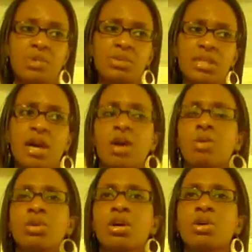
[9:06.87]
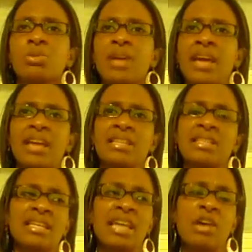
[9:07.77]
He was like, oh no,
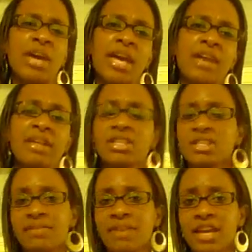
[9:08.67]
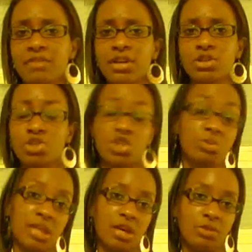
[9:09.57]
it's not that I don't have it. I just haven't got around to it.
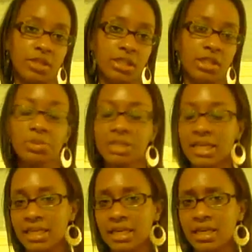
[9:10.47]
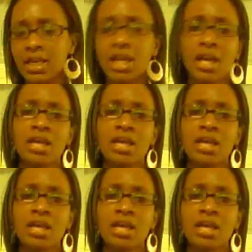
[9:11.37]
She was like, oh really? He was like, yeah.